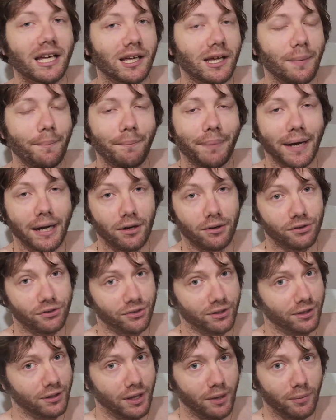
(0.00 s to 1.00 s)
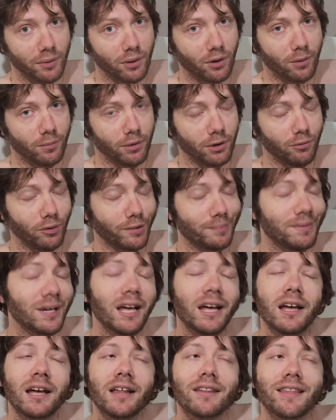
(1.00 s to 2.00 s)
comparison that we normally would.
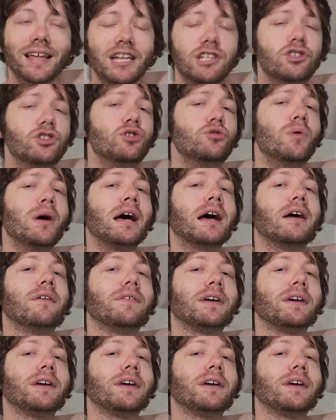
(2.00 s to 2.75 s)
They do have a